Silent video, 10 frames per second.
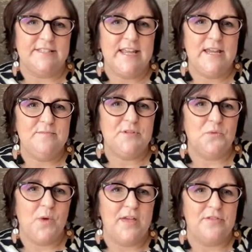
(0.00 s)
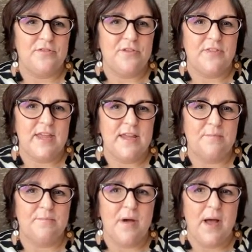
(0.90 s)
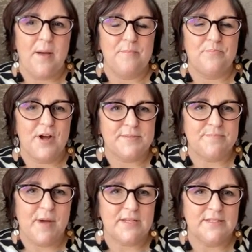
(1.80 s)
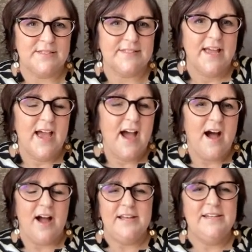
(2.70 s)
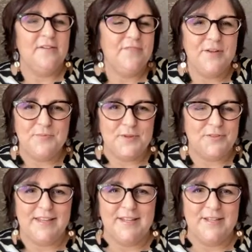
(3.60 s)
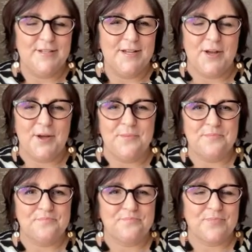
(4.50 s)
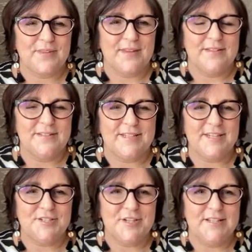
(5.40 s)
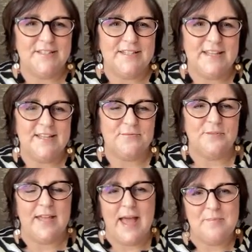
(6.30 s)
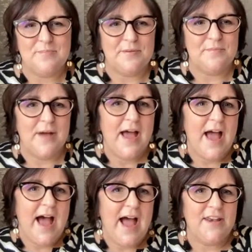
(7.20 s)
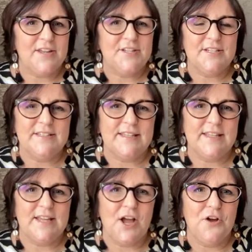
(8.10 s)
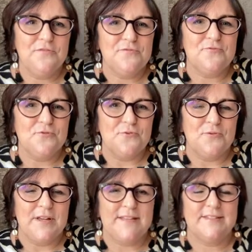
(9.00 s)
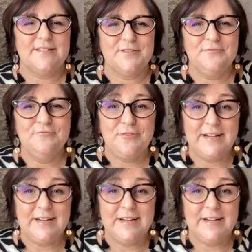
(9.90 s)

that it's teamed with the brass buttons. I love it with the t-shirt underneath with the emblem. And I just think overall, it's just a